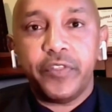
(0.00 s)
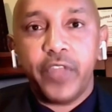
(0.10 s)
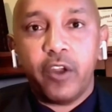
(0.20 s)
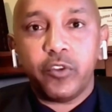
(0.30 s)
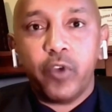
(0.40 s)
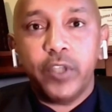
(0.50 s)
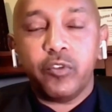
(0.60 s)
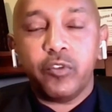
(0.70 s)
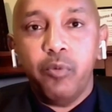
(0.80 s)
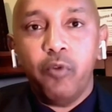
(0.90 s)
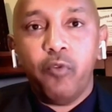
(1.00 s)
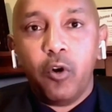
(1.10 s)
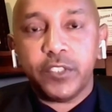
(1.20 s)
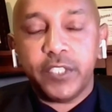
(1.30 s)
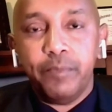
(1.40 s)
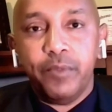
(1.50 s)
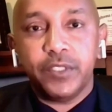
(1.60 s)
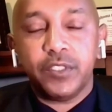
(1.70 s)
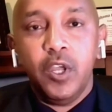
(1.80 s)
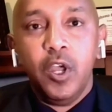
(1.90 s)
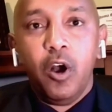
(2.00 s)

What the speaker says: that they are trying to remove all semblance